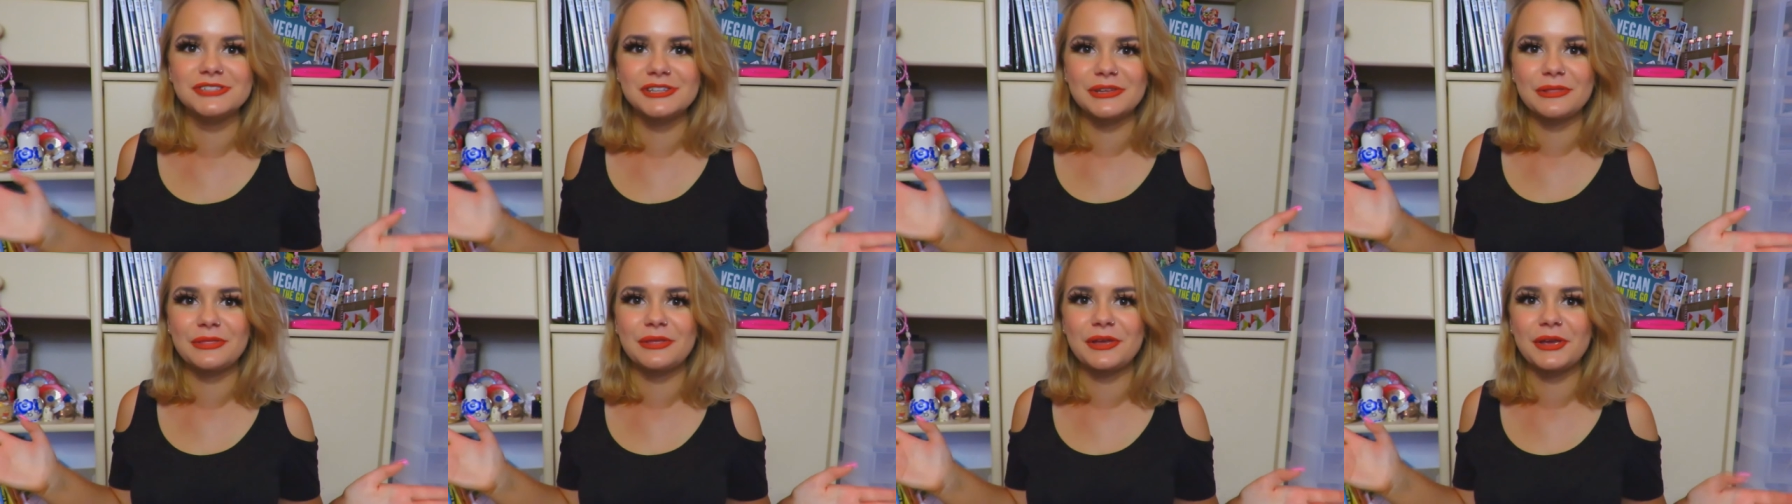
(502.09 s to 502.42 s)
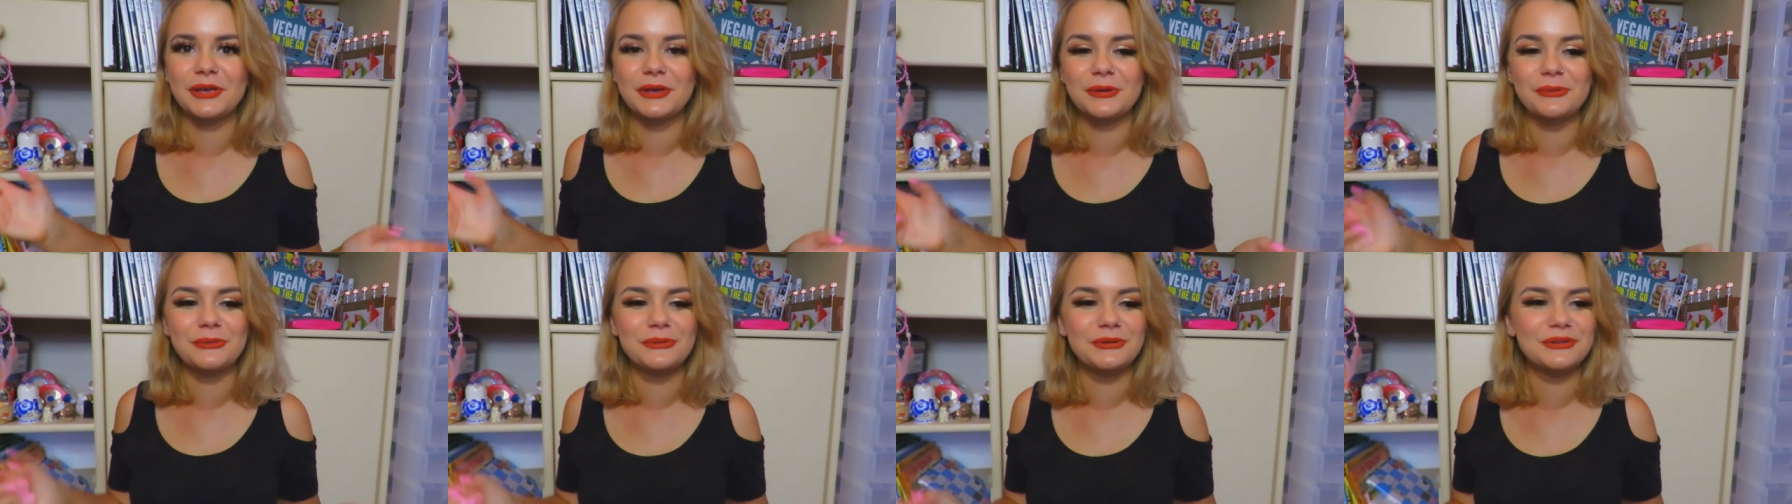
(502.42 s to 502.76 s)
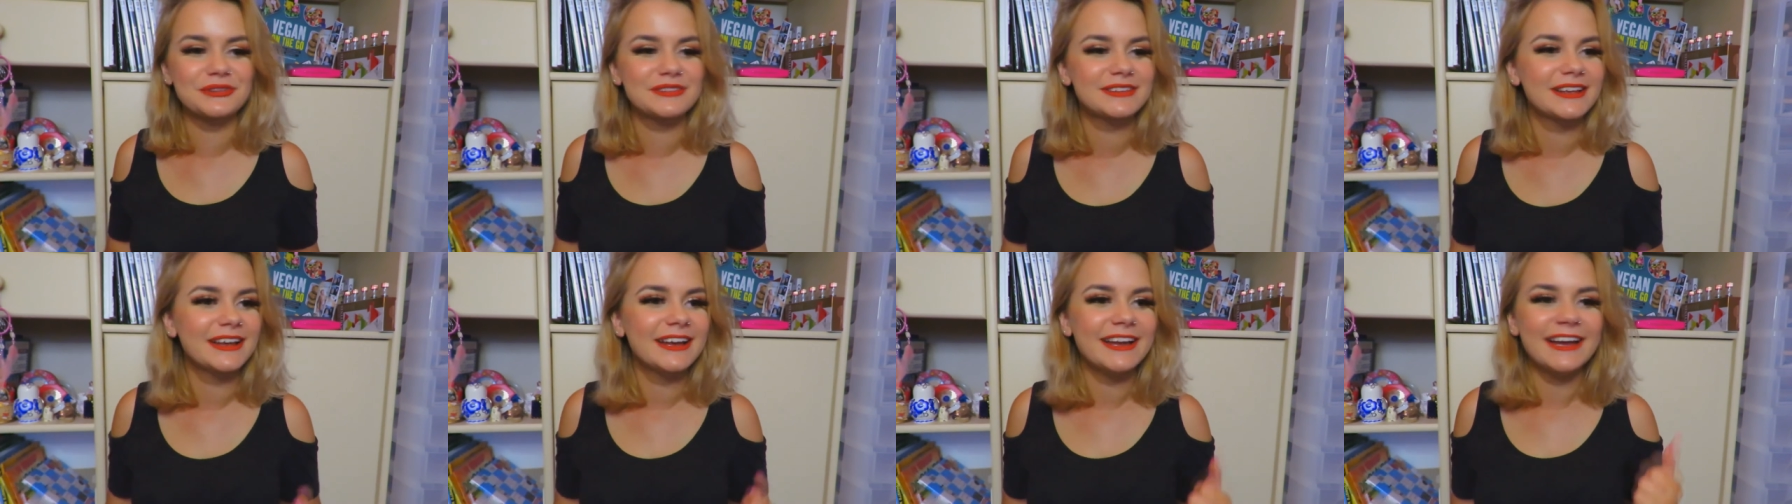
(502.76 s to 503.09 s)
Do you think it
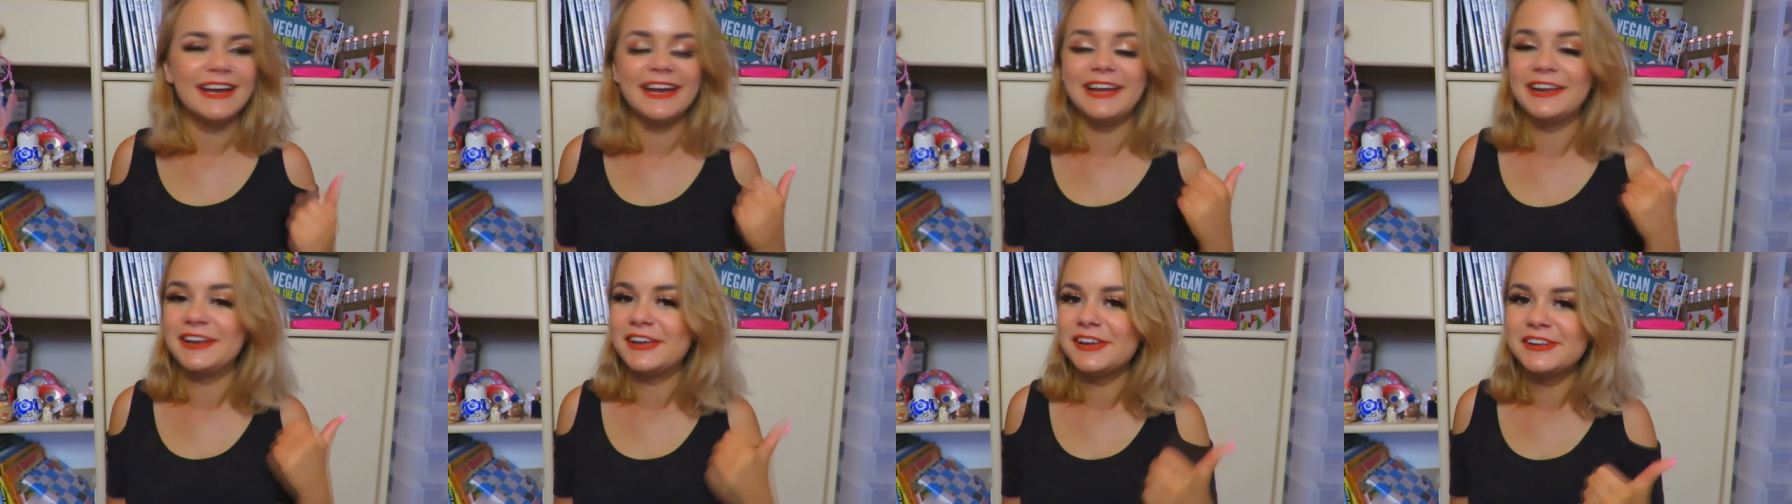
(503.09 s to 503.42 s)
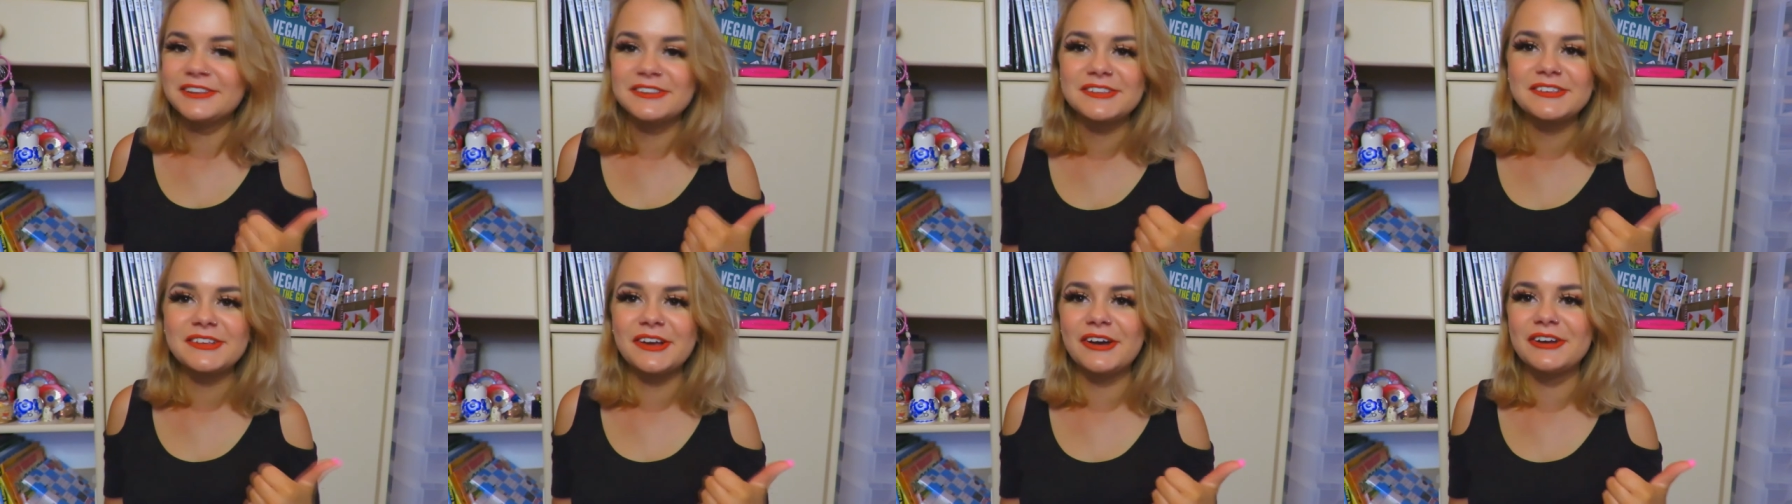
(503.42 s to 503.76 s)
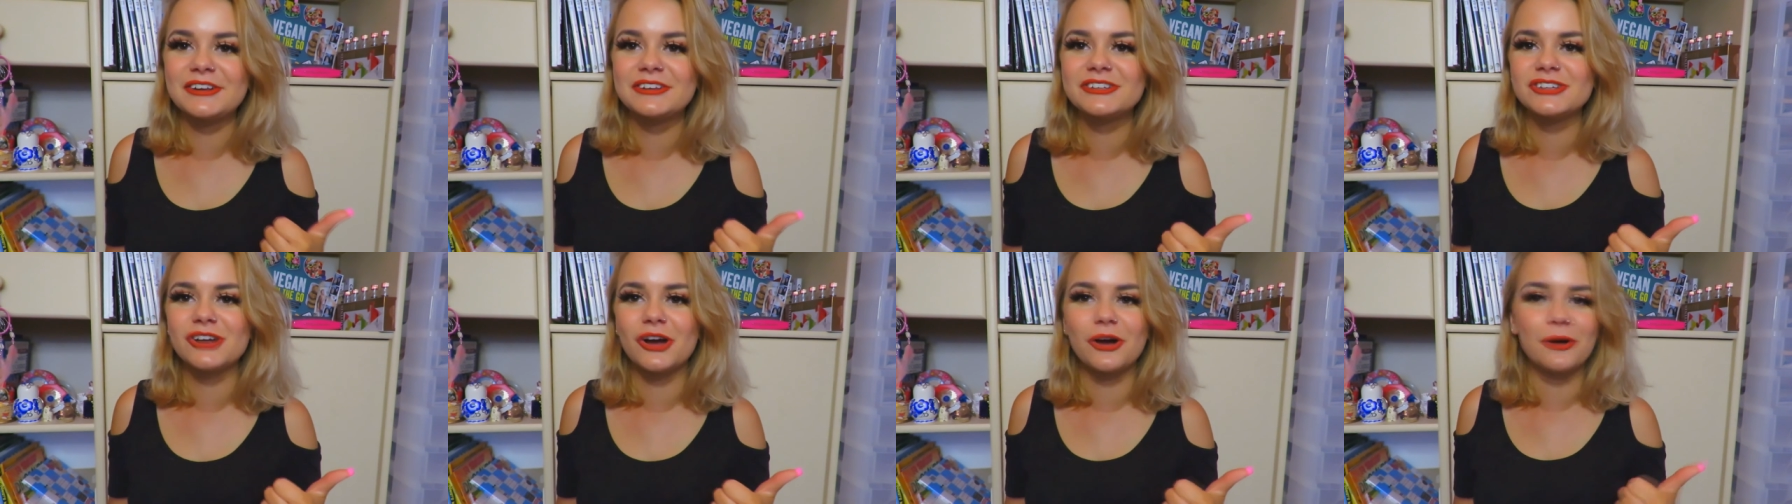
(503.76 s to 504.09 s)
was an
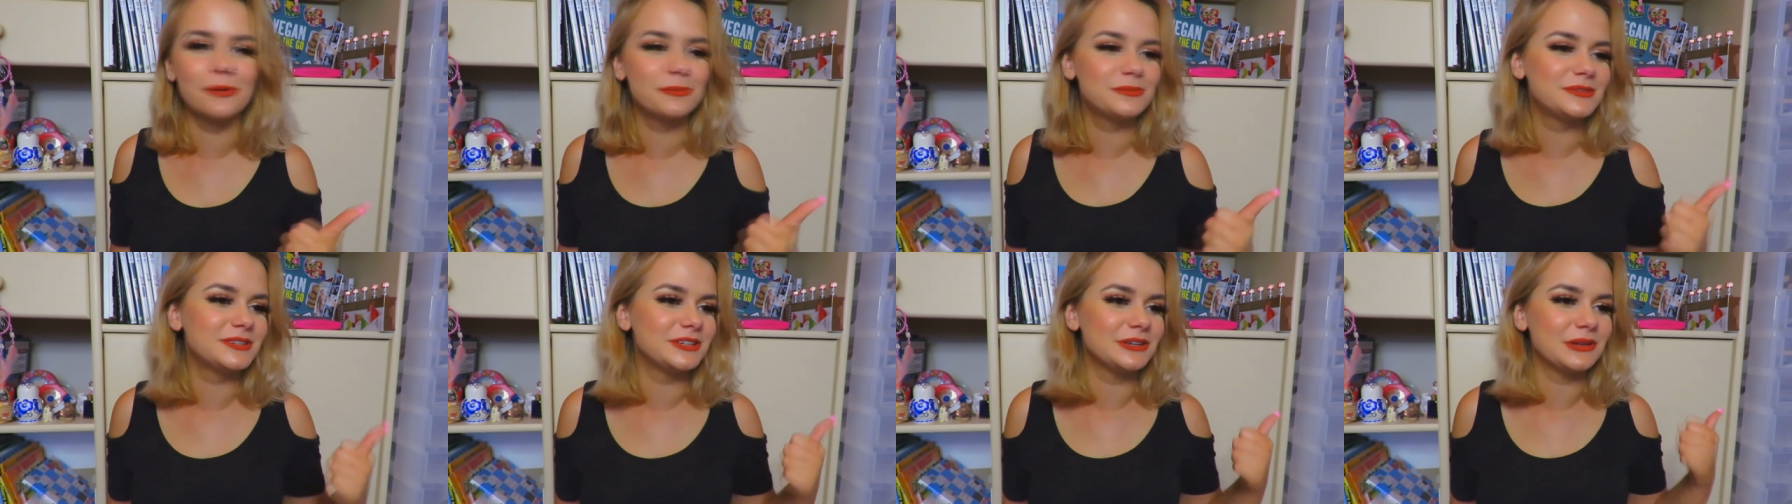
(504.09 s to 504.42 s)
inside job?